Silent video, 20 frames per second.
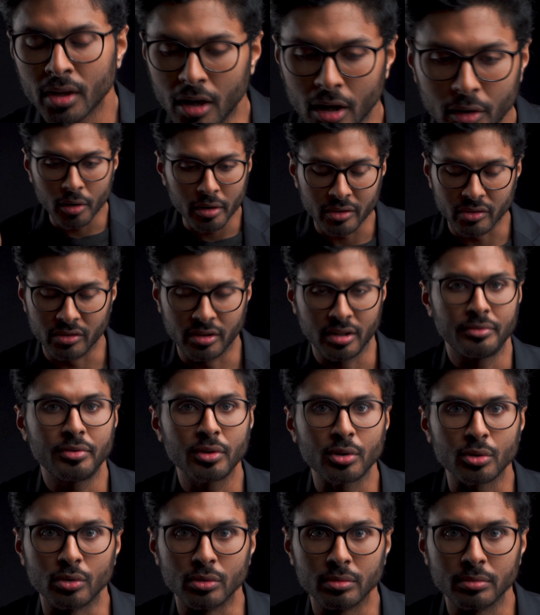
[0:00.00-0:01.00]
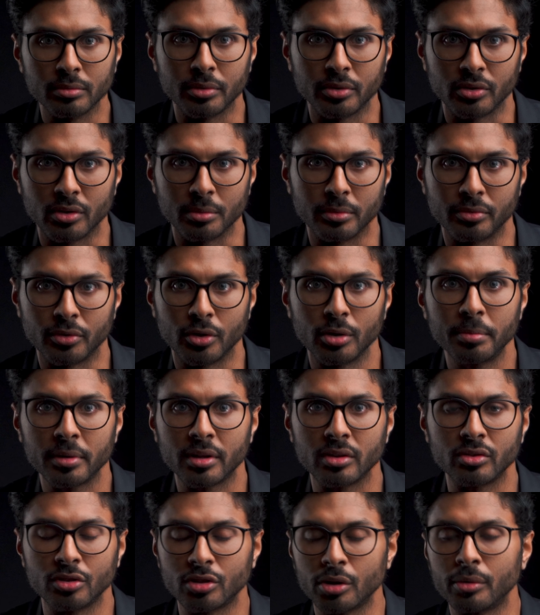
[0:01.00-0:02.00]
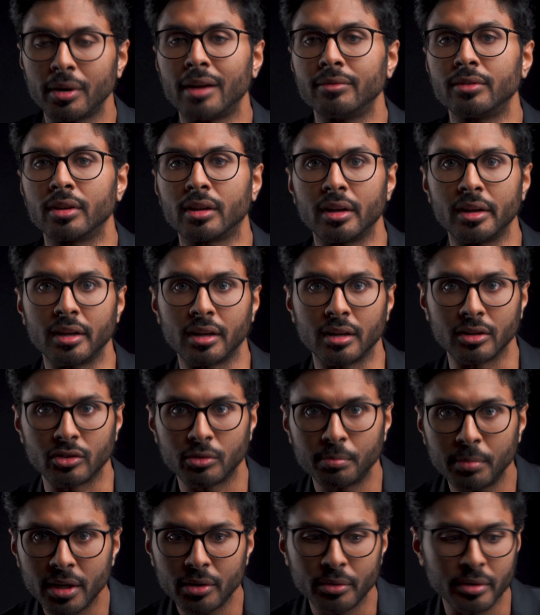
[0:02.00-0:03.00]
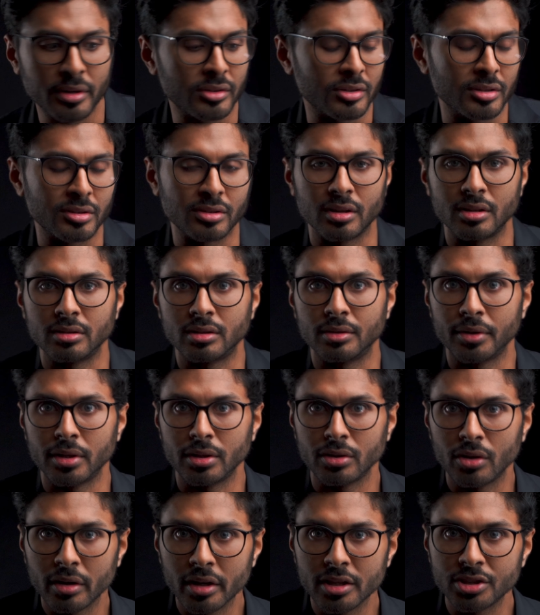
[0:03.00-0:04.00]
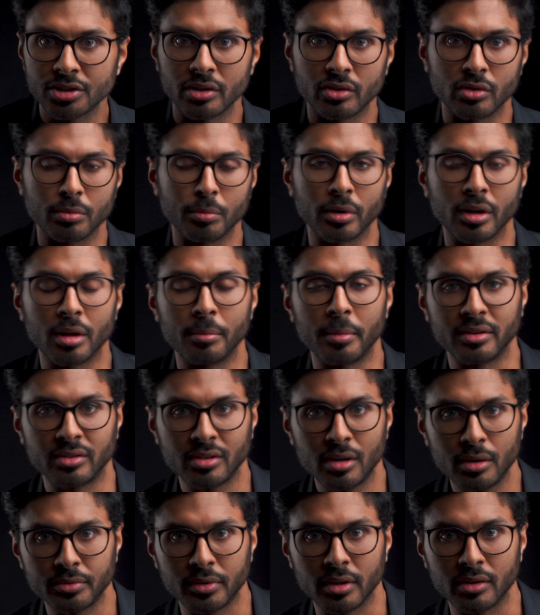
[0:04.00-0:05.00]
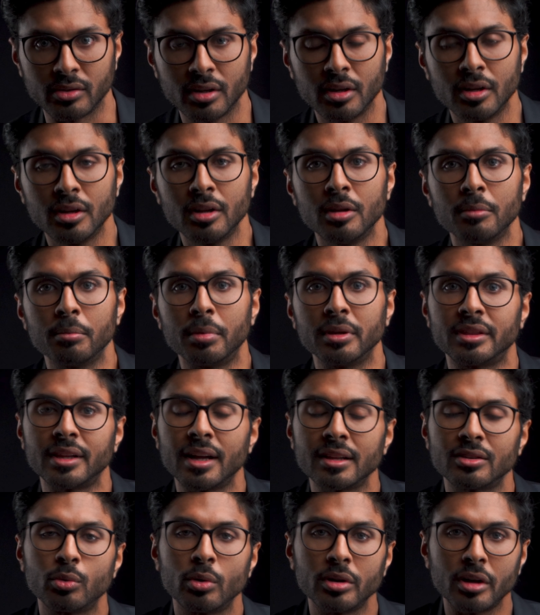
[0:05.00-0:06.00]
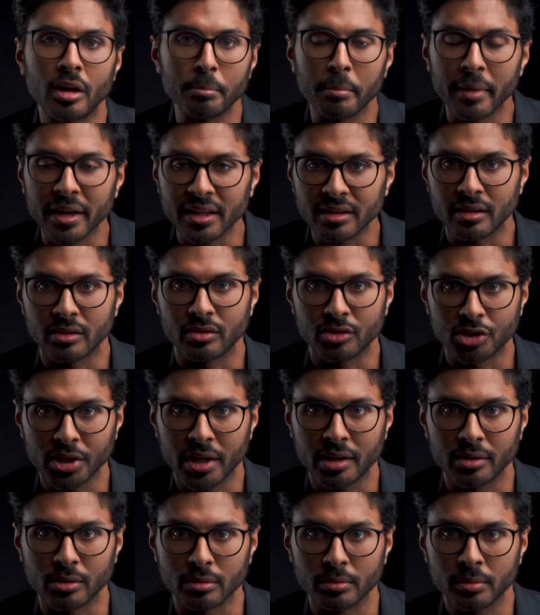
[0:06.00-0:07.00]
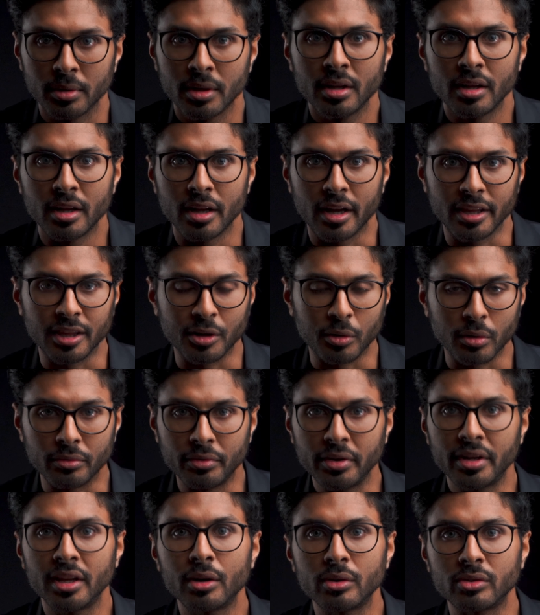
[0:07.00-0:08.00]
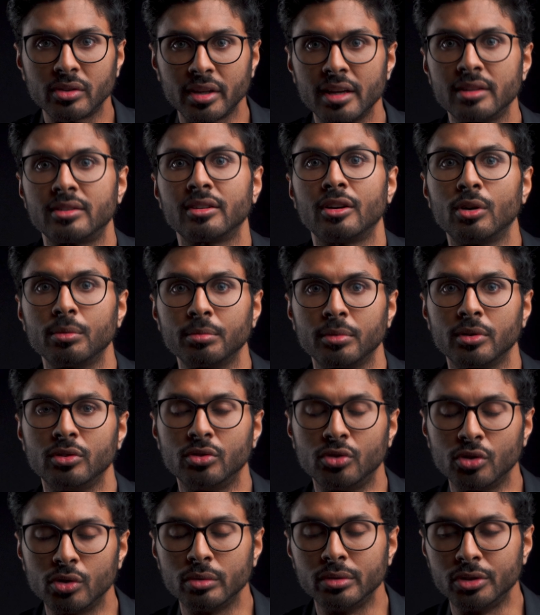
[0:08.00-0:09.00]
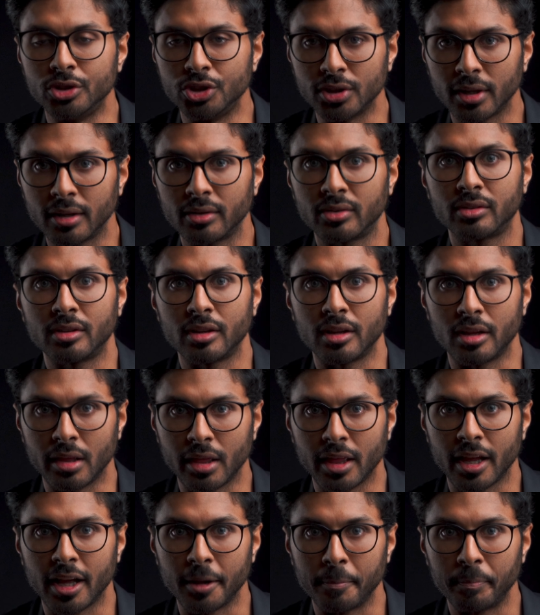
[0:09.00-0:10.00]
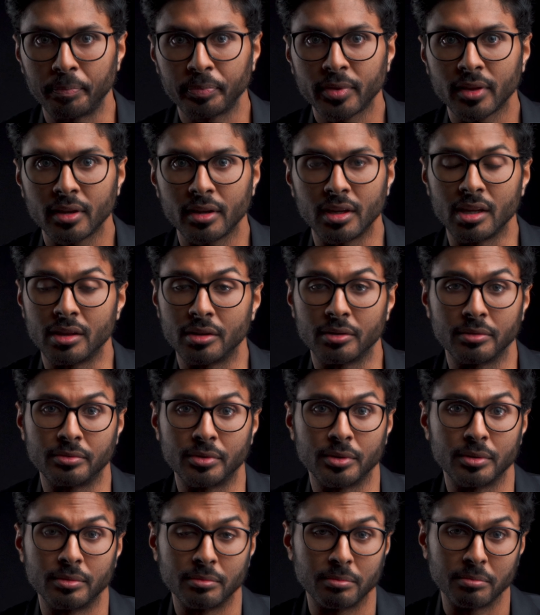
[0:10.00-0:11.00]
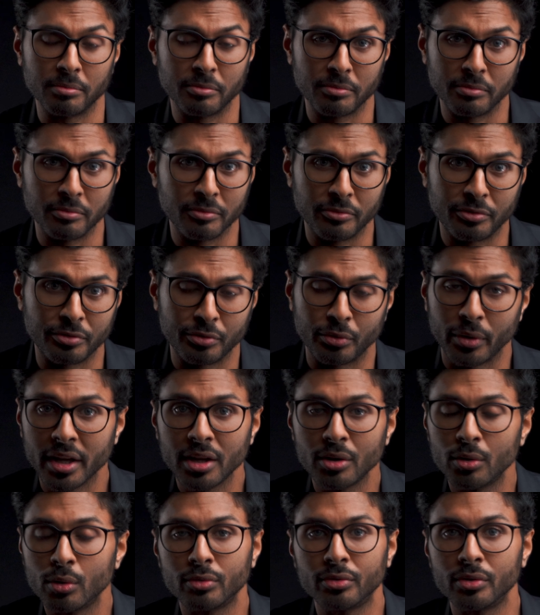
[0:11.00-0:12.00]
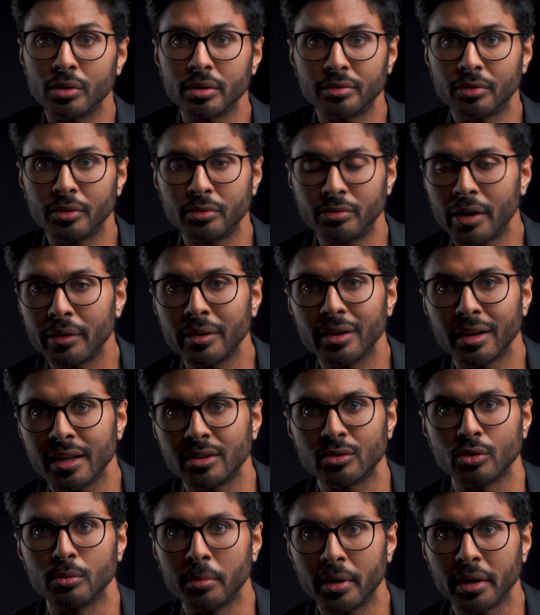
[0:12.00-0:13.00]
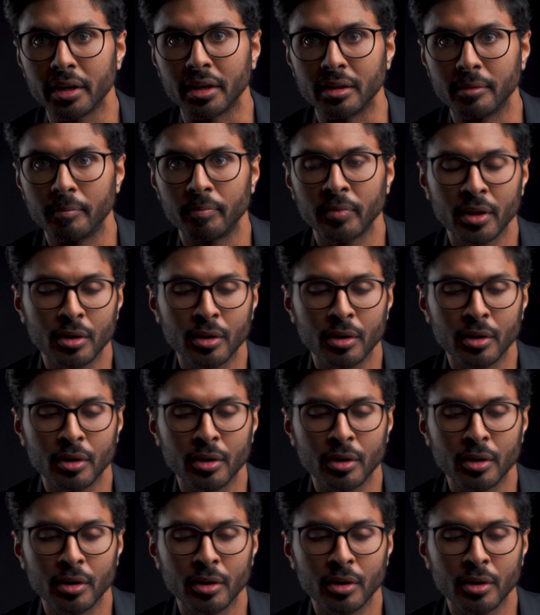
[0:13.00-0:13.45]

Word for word: I know it's difficult for some of you because you don't have the clinical experience and scientific knowledge that someone like myself does, but that's why I made this channel. And there are videos here to help you do just that, either for free or for very little money.